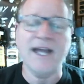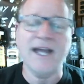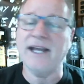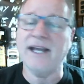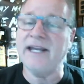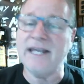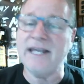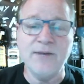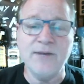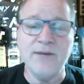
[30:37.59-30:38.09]

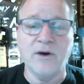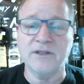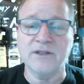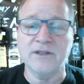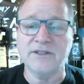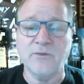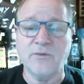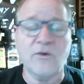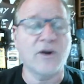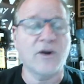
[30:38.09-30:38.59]
and he
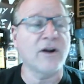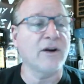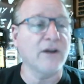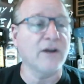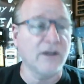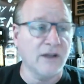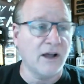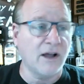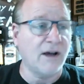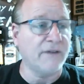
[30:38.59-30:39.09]
wasn't wearing
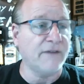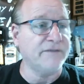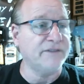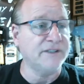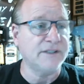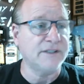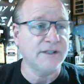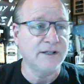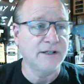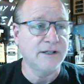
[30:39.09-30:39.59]

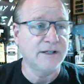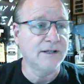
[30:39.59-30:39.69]
gloves.